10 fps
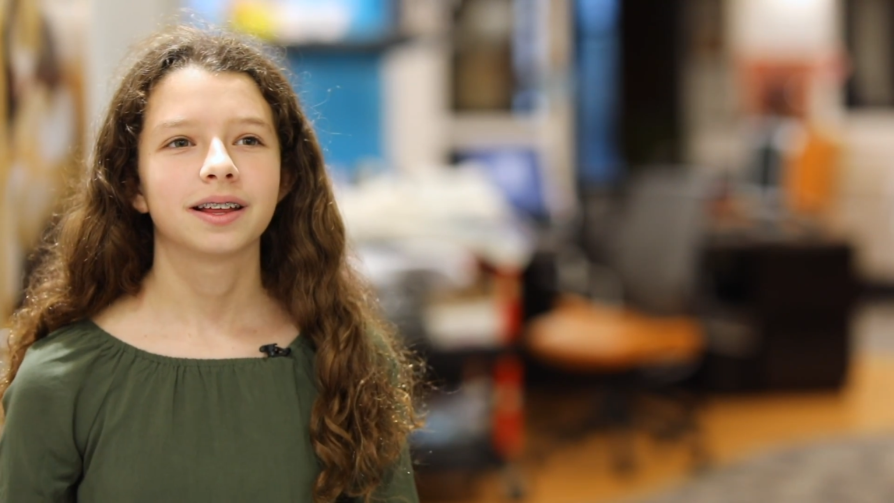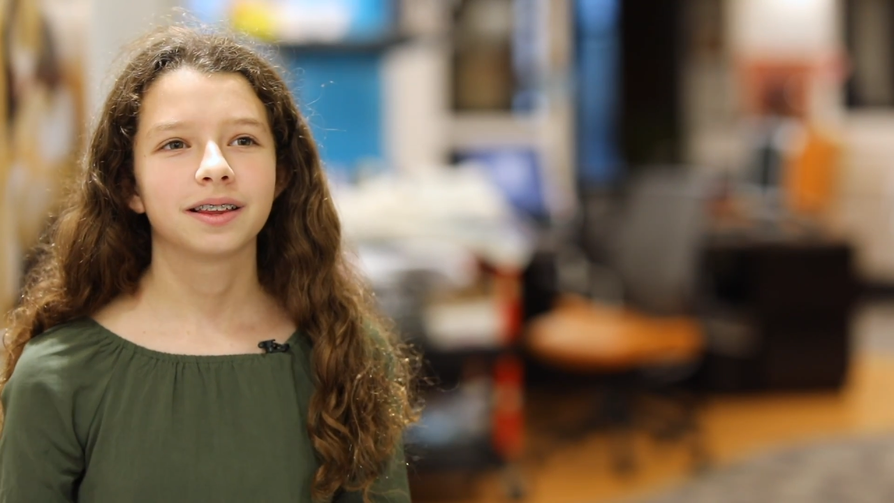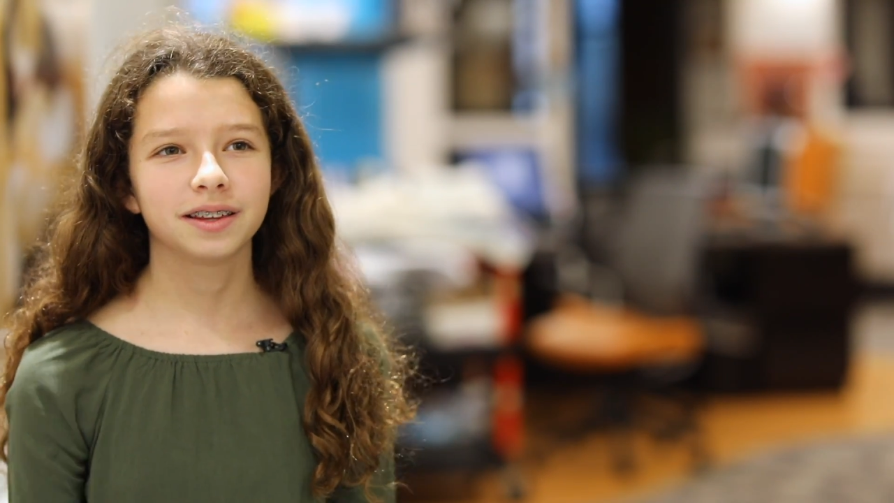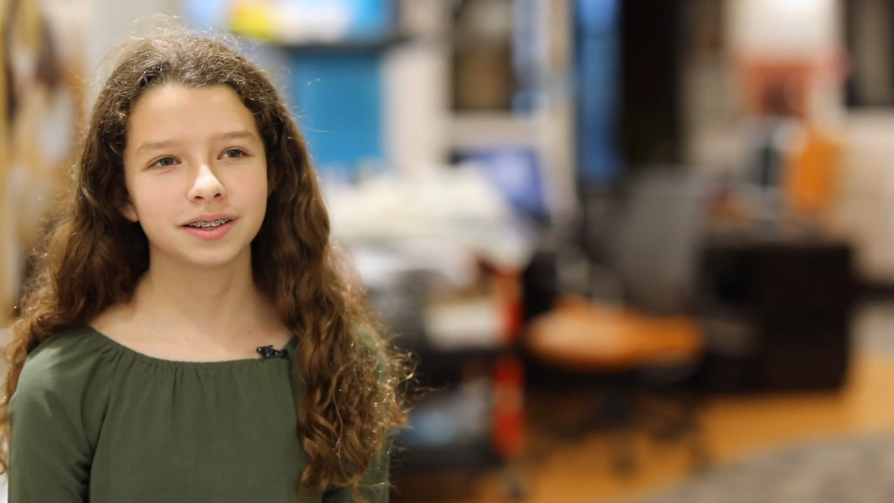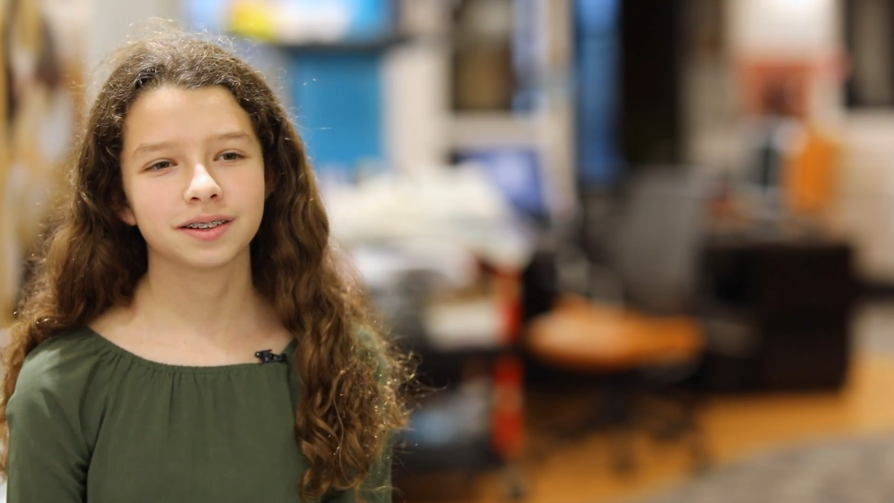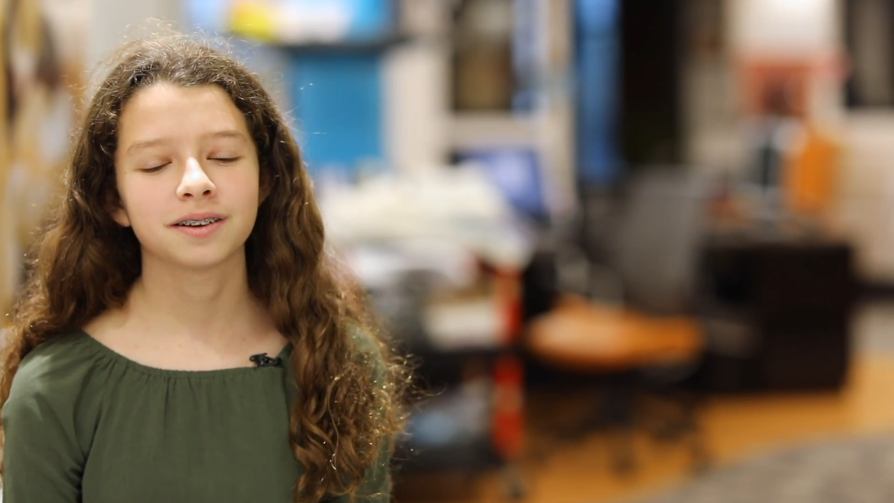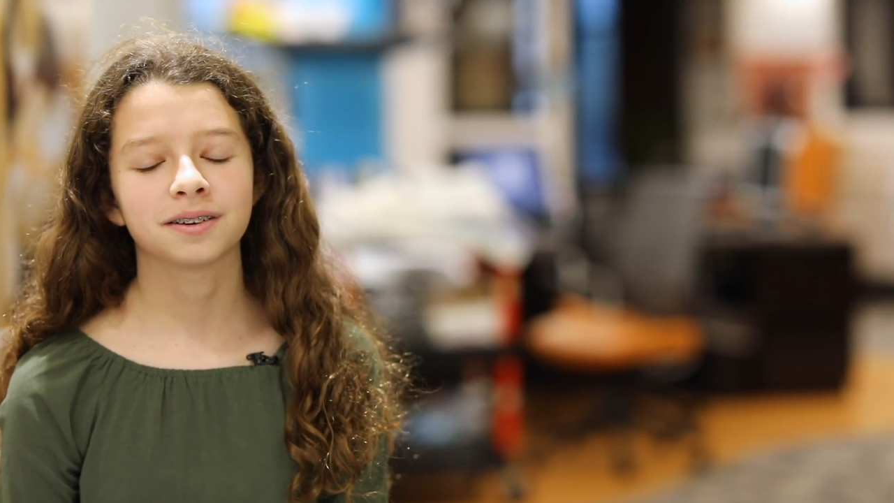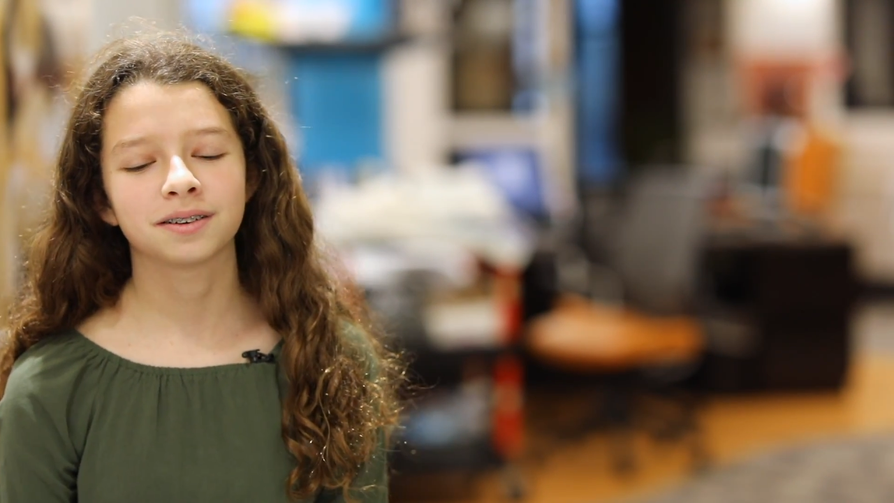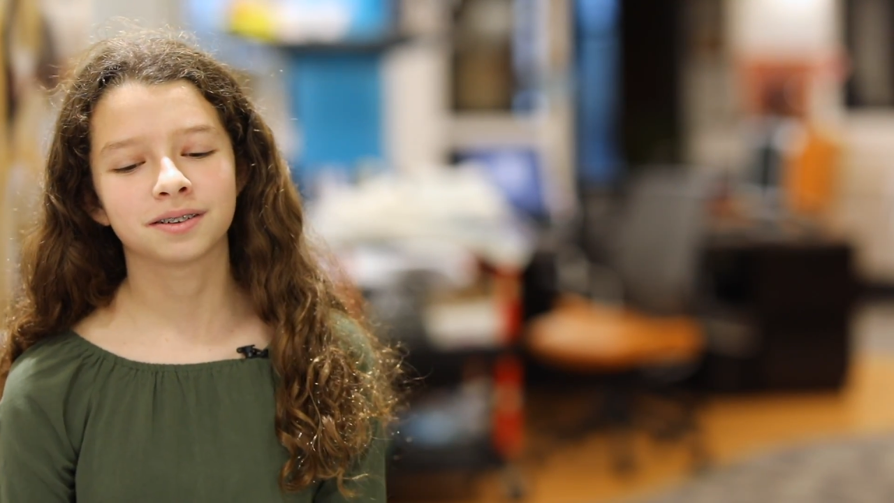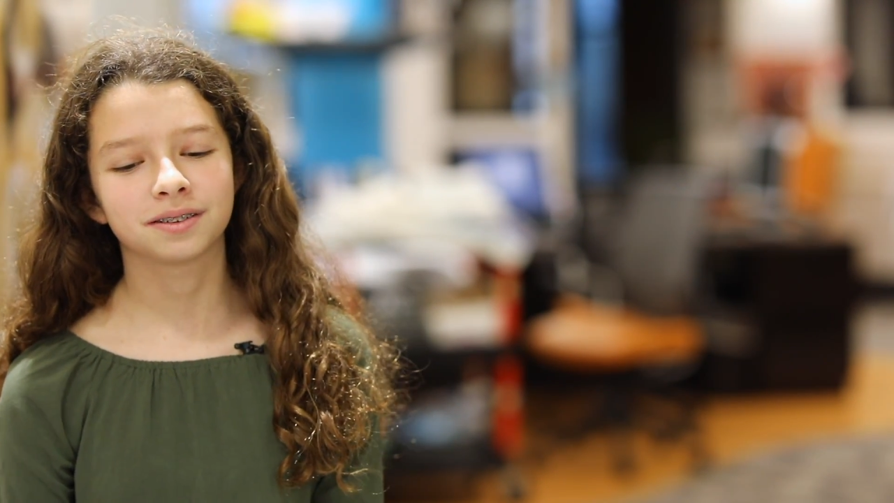these
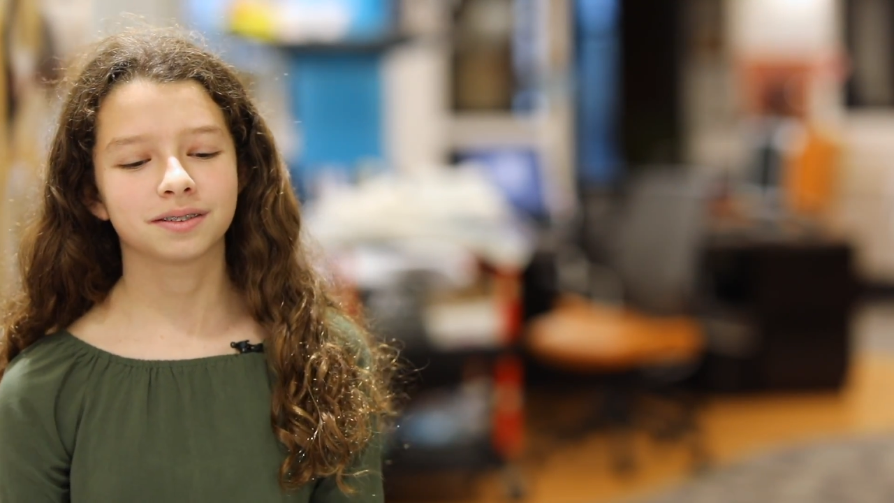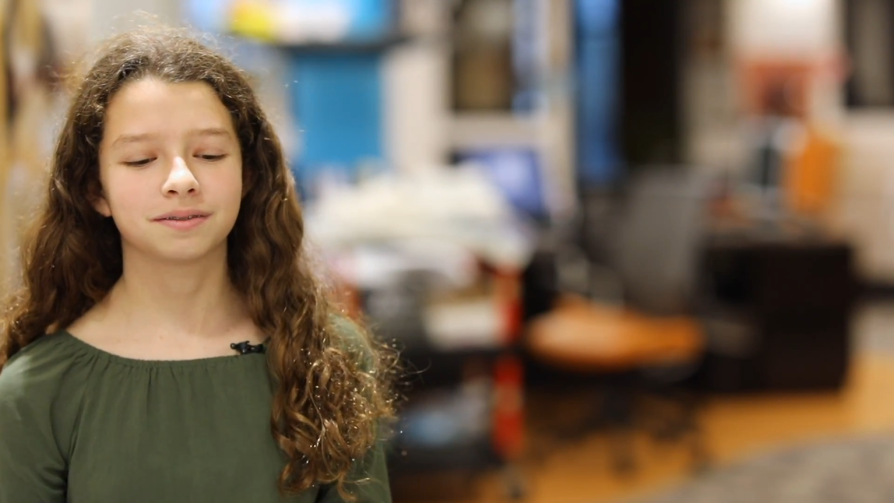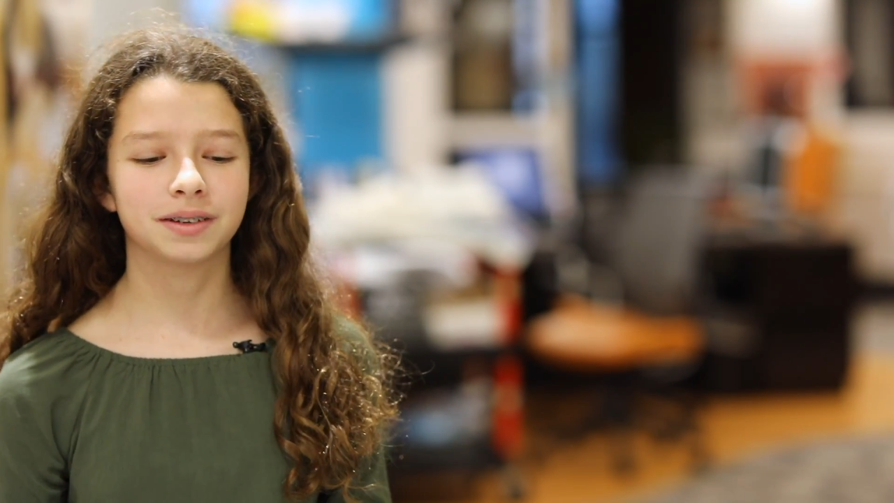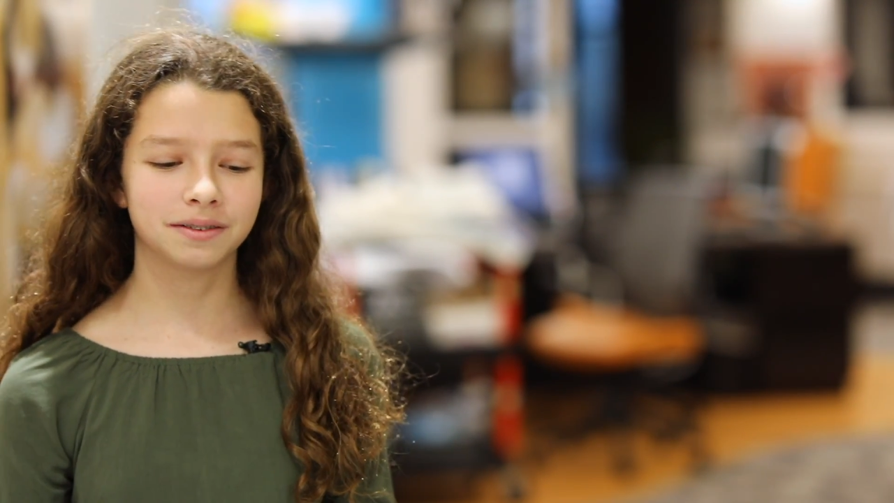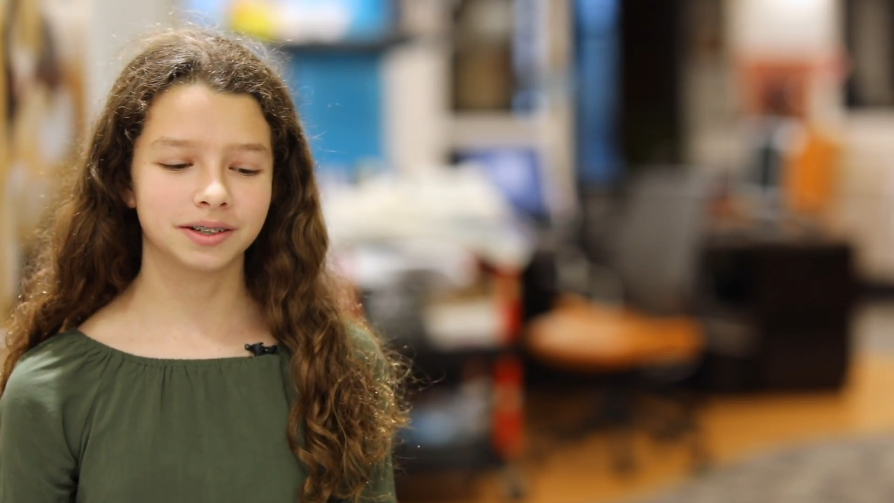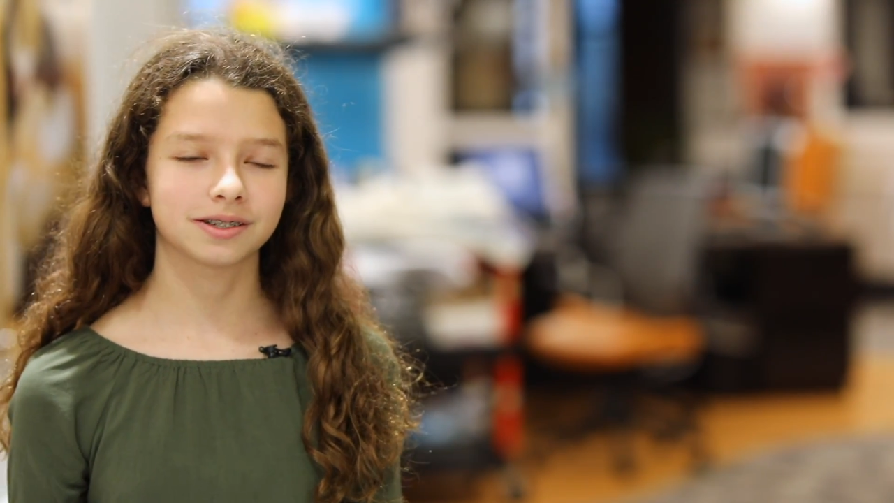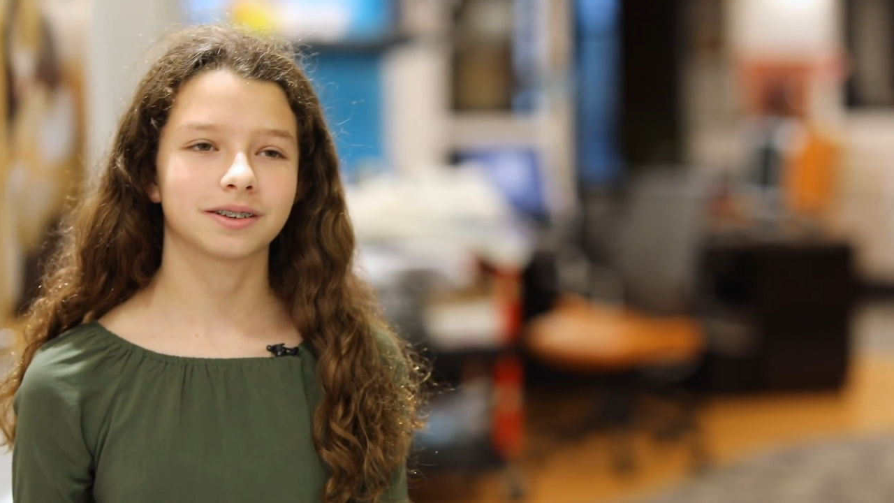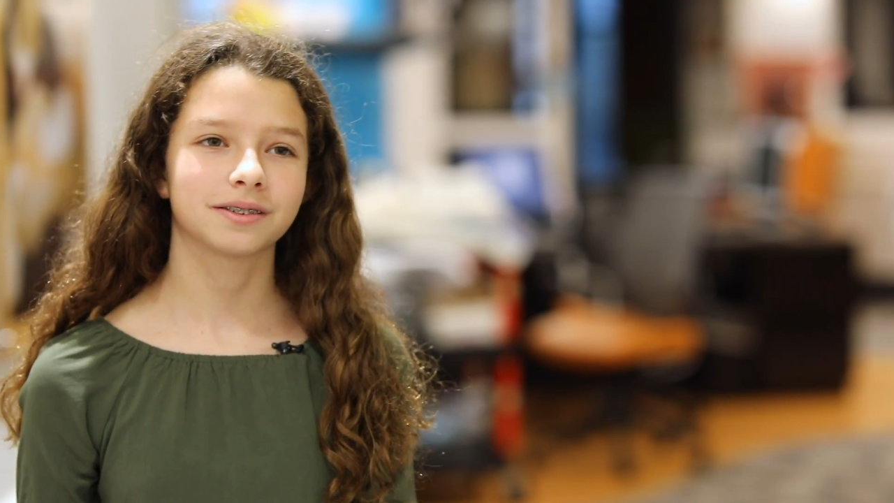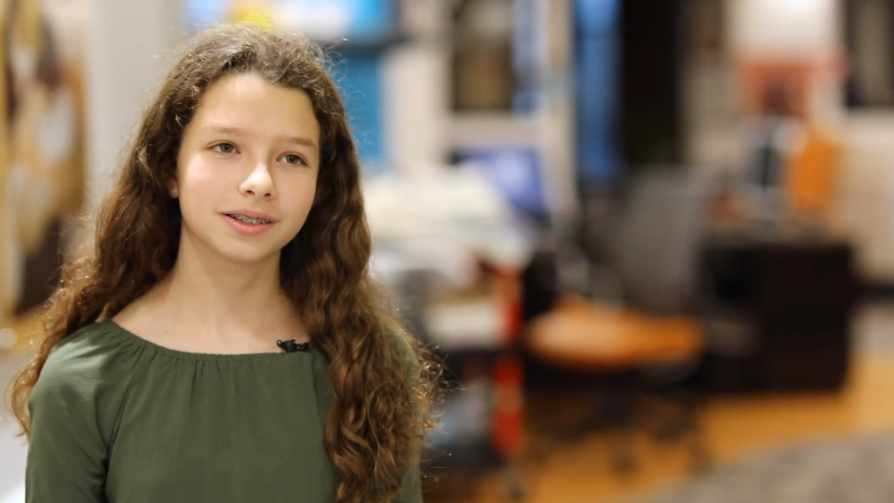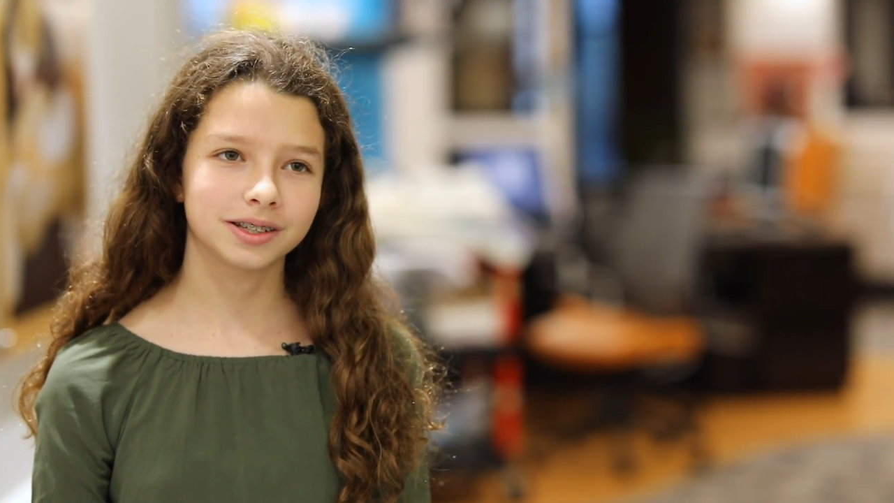little babies are
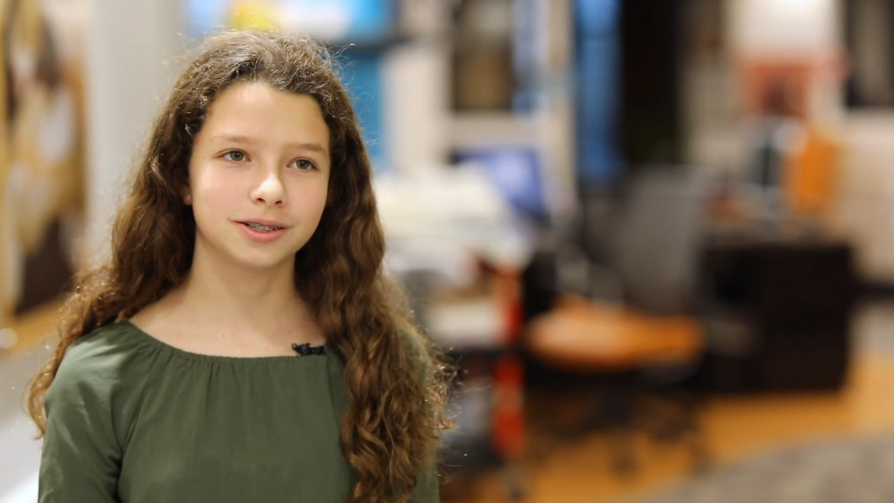really